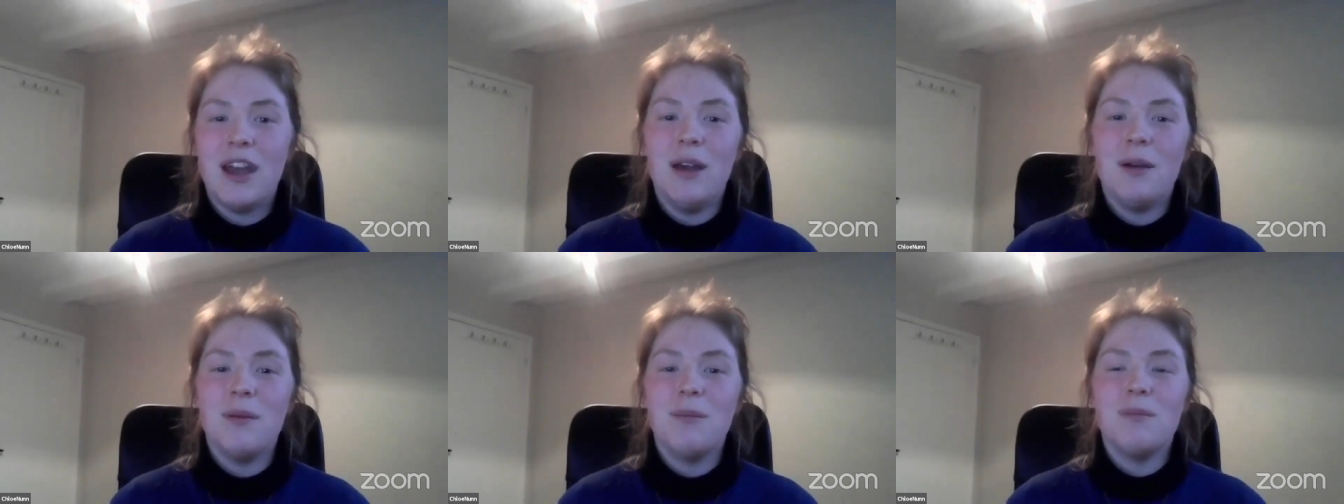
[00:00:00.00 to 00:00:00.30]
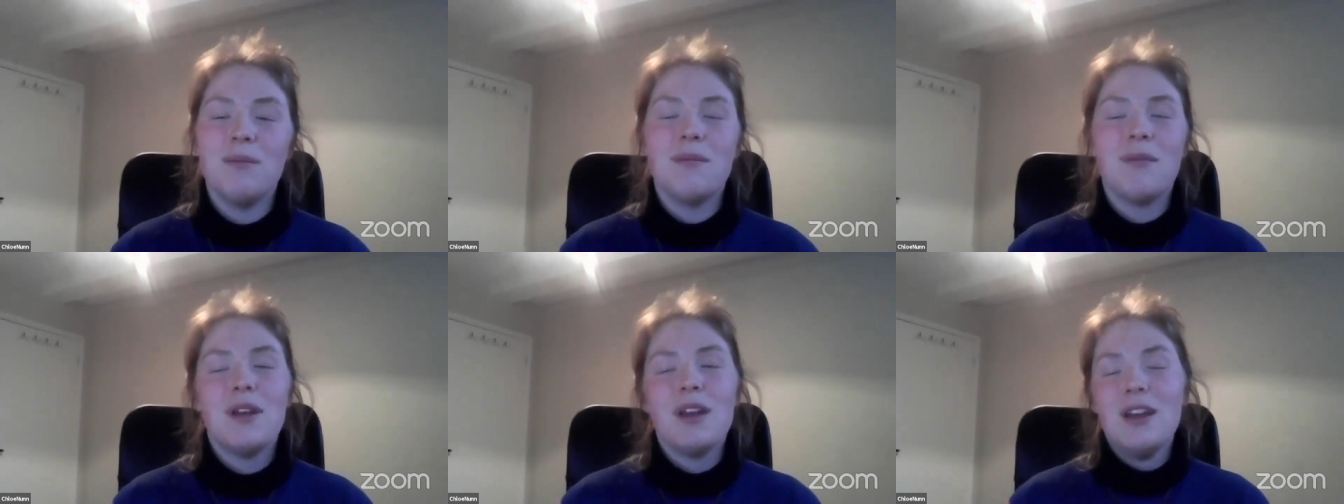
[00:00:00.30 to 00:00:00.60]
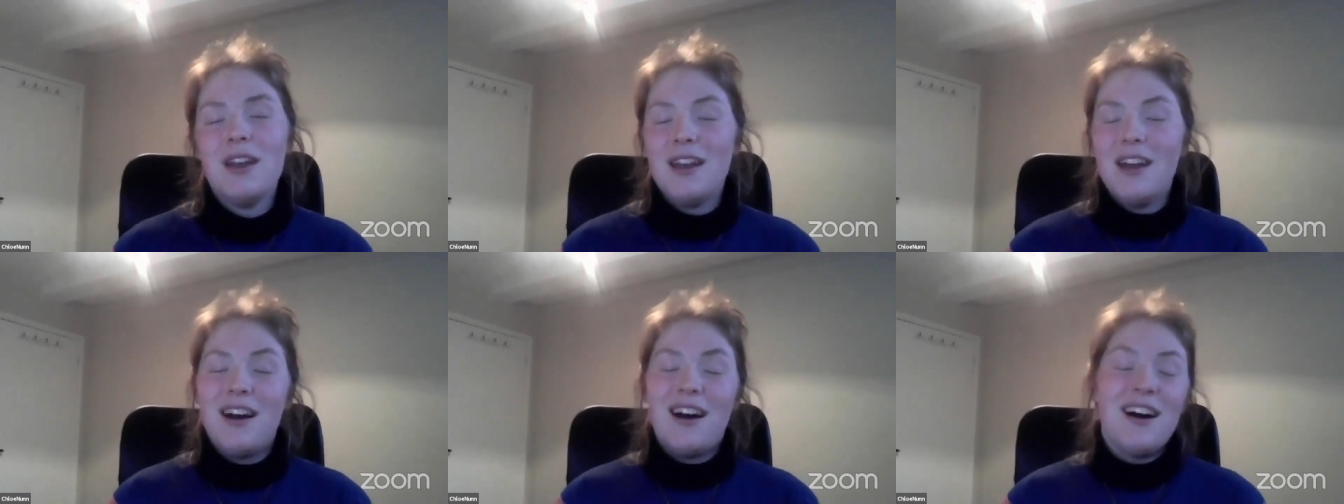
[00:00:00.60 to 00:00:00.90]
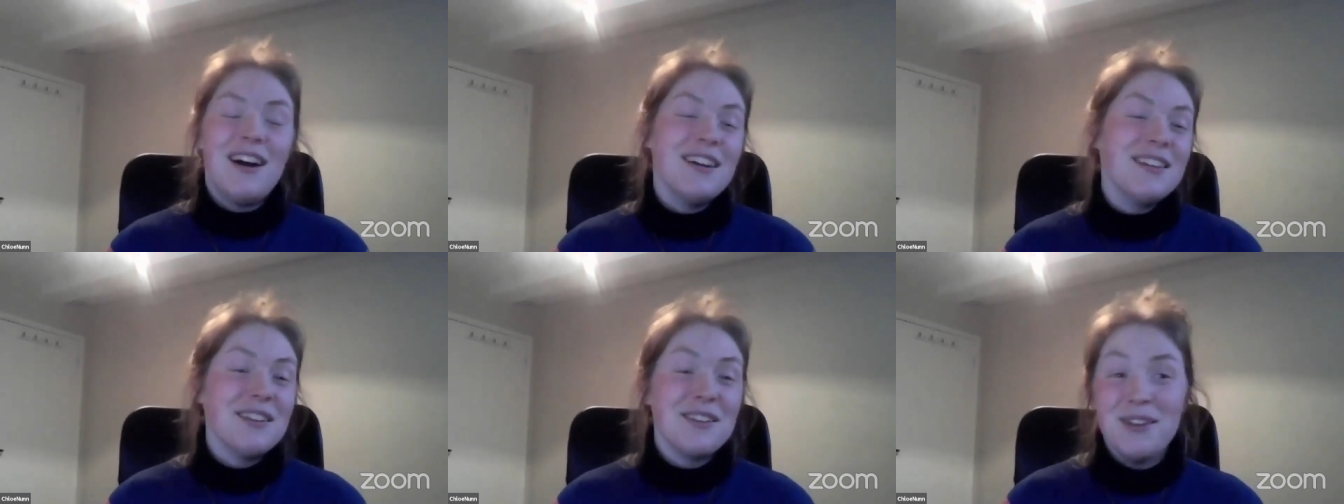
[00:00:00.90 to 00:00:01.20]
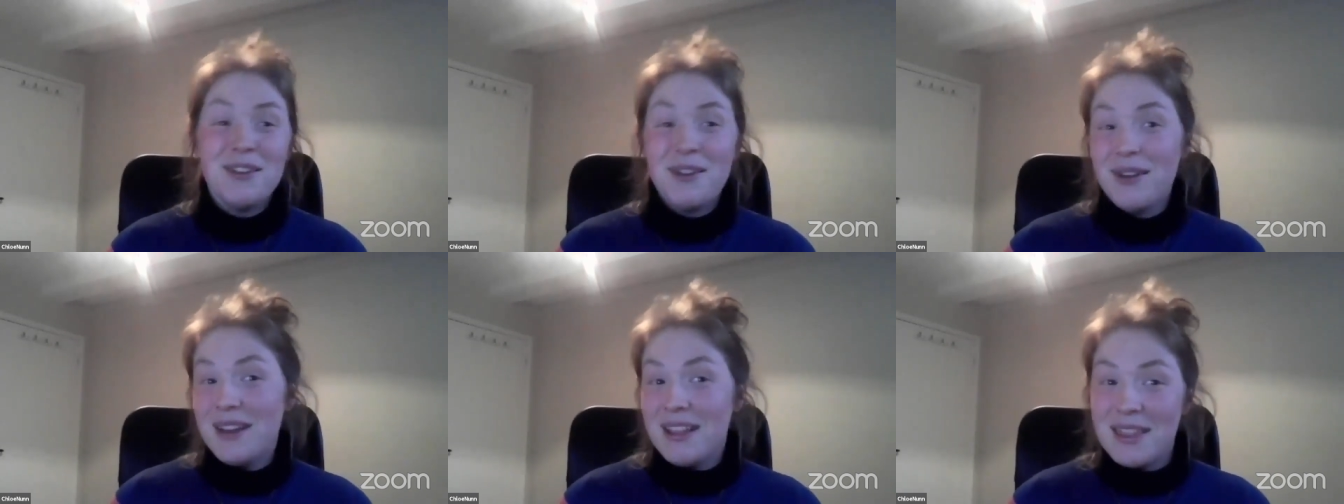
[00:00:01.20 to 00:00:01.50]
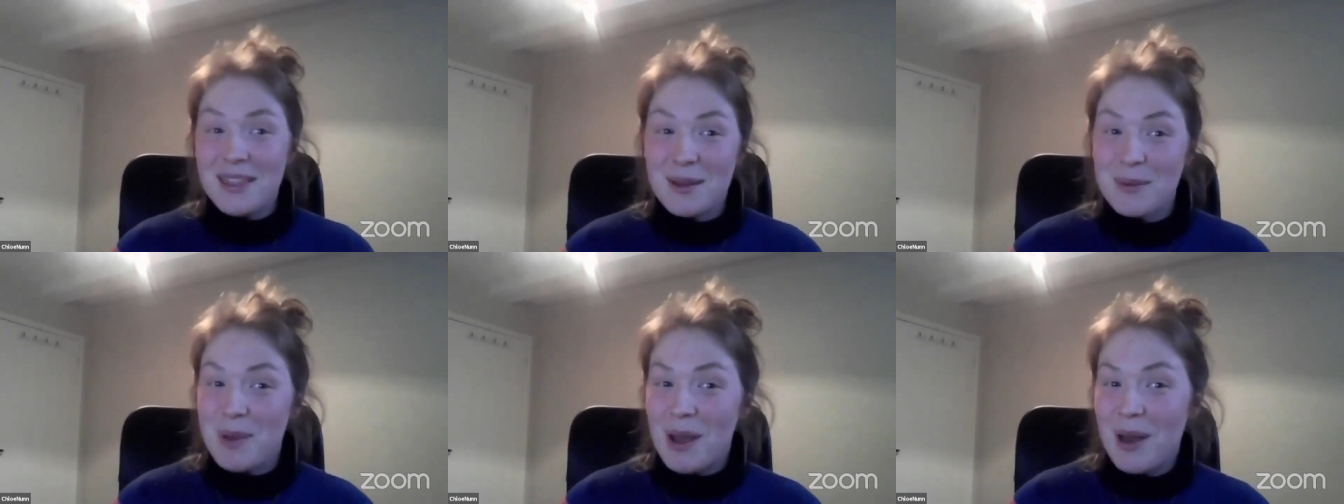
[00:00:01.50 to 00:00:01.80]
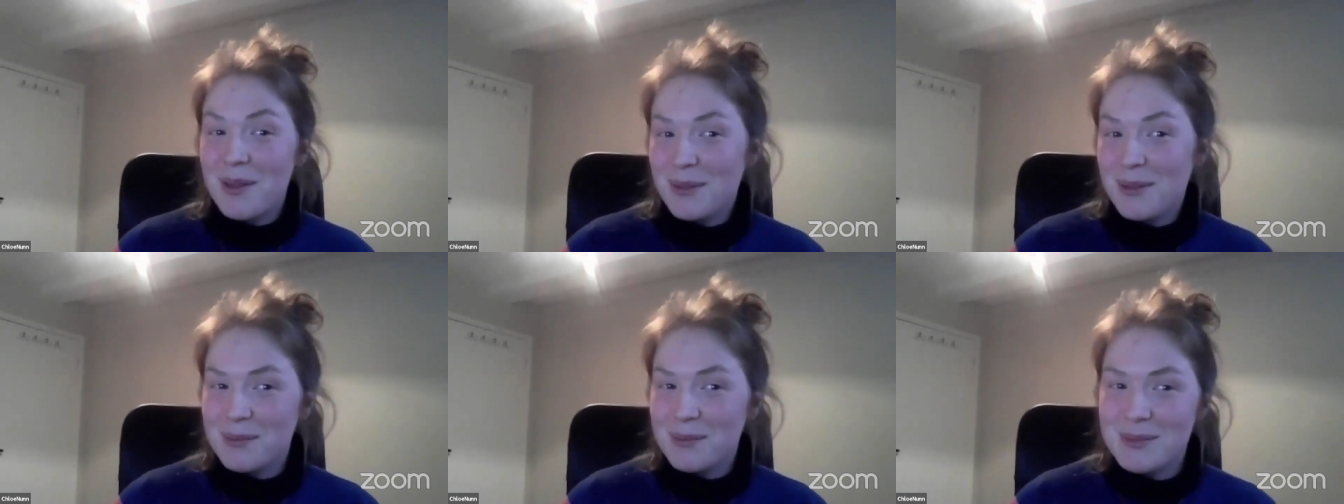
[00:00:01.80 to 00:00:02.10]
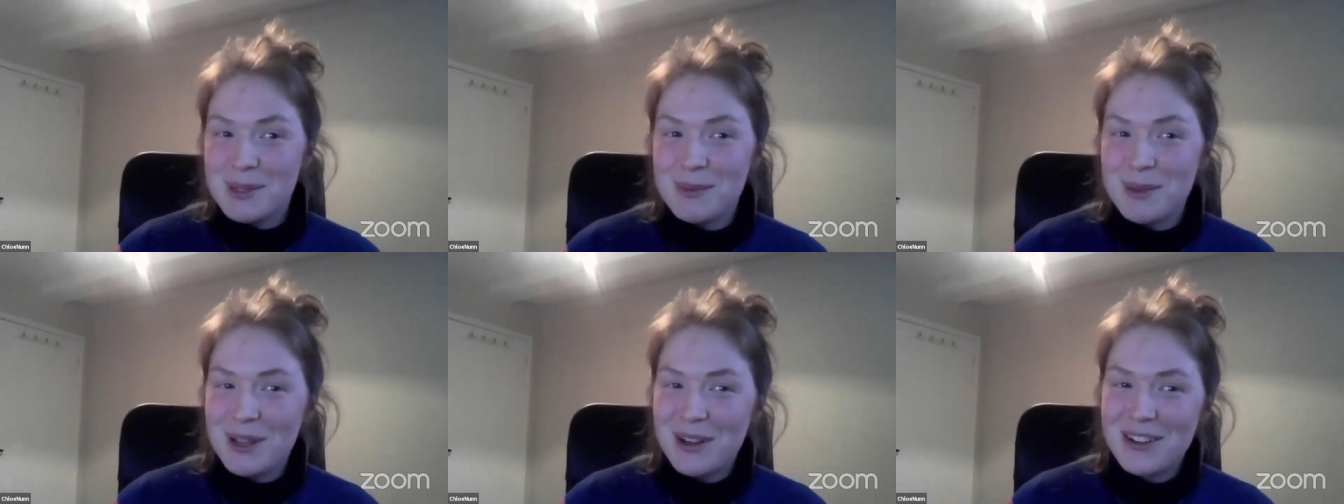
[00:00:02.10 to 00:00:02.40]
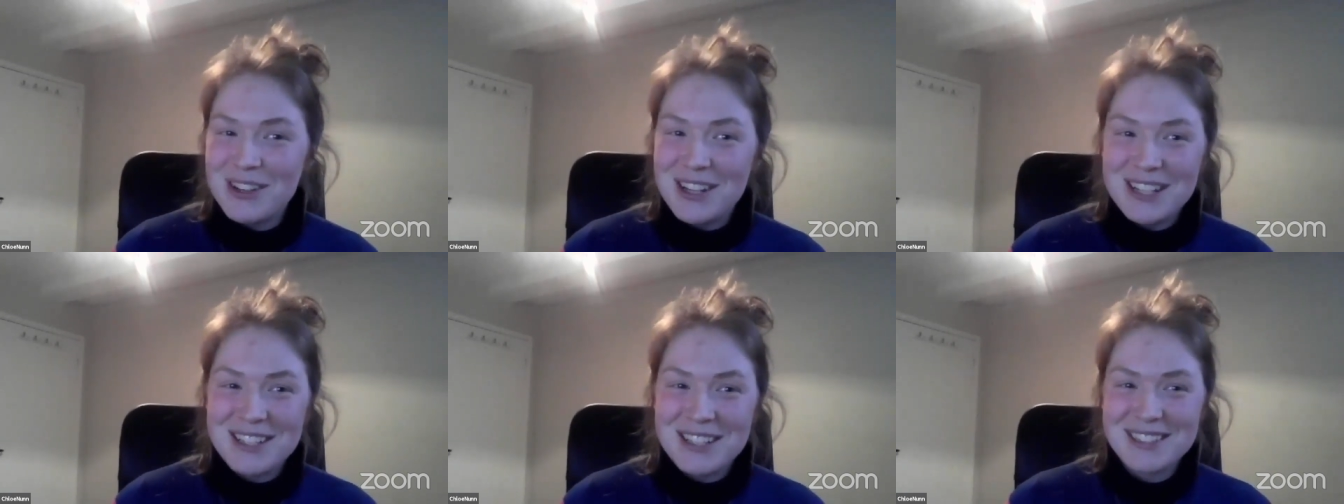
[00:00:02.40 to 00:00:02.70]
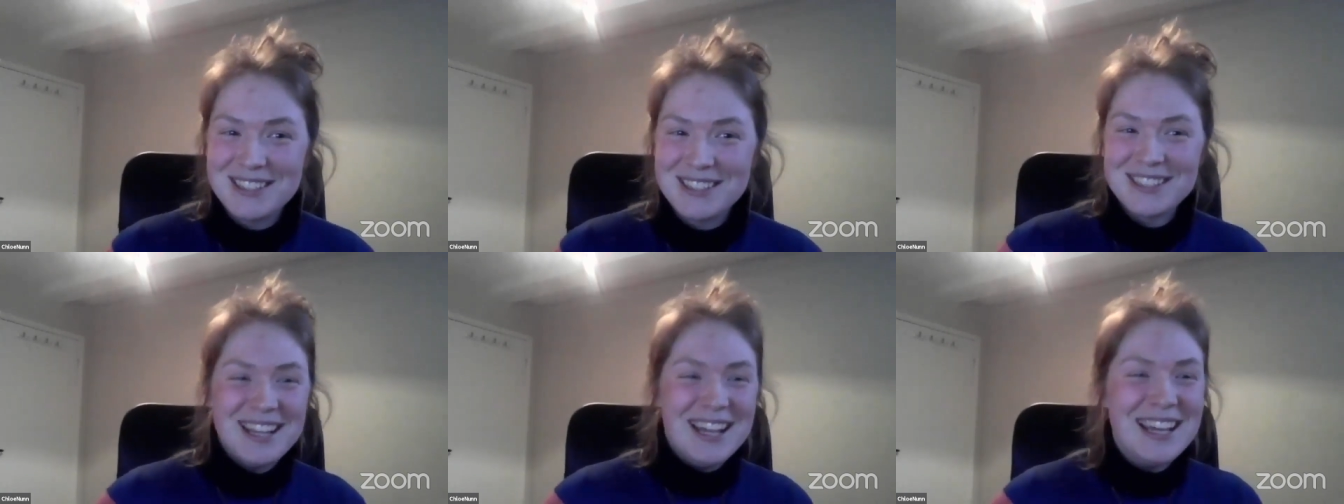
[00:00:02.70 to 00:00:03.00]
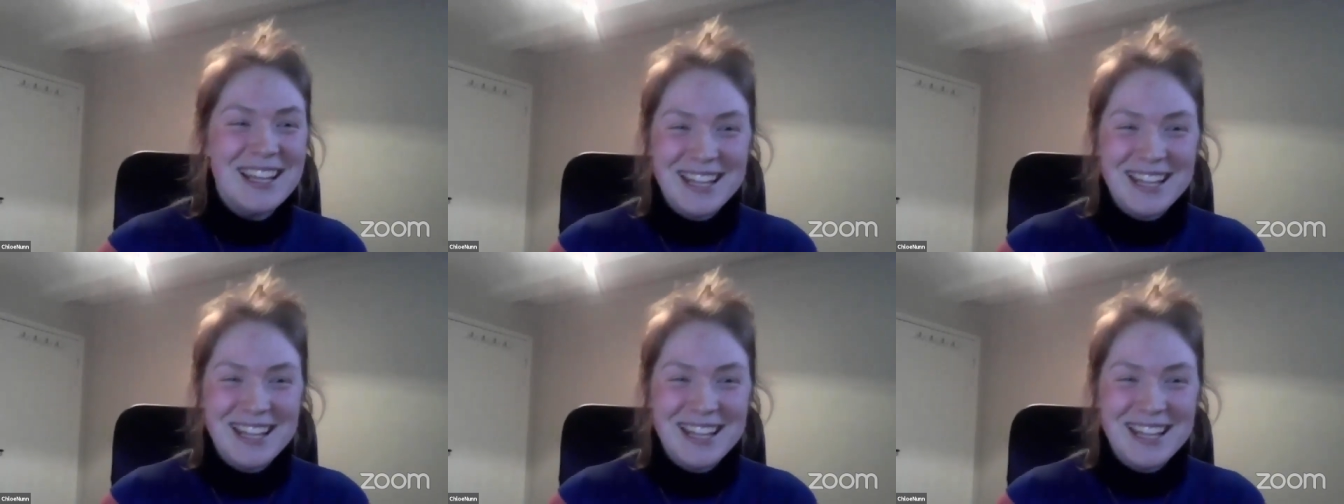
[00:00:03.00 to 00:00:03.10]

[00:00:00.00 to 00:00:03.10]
I don't know anything about them, to be honest.